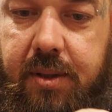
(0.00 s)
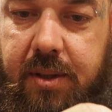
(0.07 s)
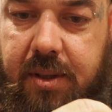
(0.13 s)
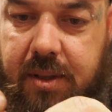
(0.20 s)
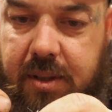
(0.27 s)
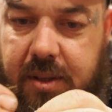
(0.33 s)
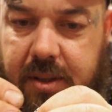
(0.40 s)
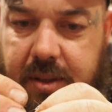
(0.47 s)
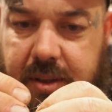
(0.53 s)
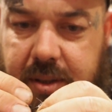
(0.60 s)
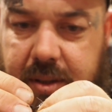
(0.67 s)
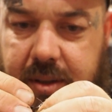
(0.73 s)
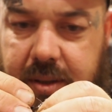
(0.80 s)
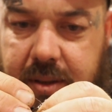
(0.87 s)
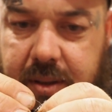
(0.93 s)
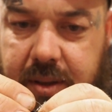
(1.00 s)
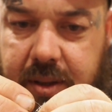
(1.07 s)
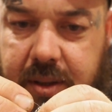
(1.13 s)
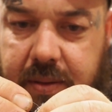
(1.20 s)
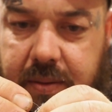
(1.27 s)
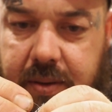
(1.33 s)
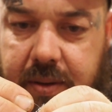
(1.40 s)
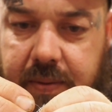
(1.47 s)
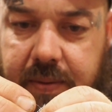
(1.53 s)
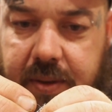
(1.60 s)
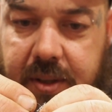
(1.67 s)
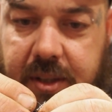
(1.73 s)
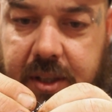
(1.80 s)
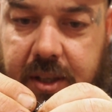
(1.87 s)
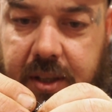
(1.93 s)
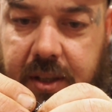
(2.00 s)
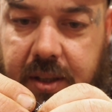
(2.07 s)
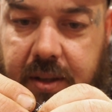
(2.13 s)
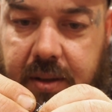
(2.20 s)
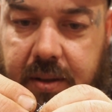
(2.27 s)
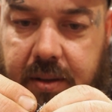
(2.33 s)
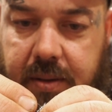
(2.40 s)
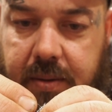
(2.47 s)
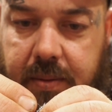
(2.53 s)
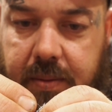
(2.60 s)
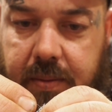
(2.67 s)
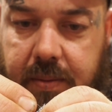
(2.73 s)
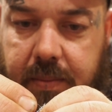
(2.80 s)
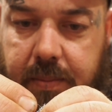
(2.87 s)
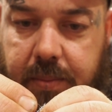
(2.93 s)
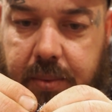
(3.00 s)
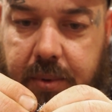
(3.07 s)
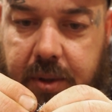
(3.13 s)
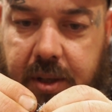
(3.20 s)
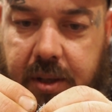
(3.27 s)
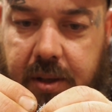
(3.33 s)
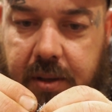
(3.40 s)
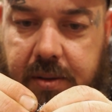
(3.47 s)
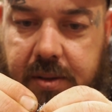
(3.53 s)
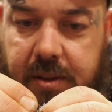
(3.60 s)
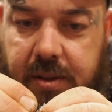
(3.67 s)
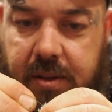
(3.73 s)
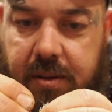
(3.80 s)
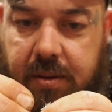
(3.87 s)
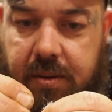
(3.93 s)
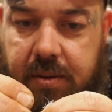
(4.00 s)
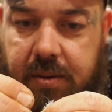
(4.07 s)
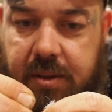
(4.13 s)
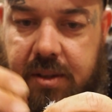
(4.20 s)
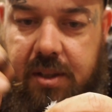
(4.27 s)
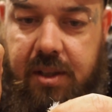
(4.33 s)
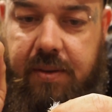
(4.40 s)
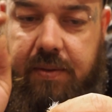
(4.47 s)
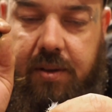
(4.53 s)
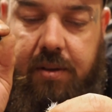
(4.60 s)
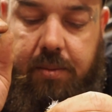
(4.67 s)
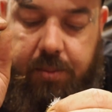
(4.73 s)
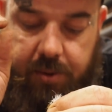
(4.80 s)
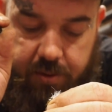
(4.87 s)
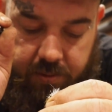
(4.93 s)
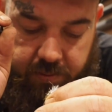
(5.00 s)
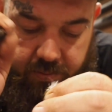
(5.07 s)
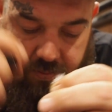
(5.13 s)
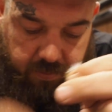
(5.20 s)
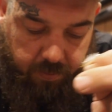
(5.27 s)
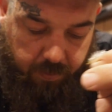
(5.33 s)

and just get rid of the tag end pretty close to the knot. Just leave a little bit off.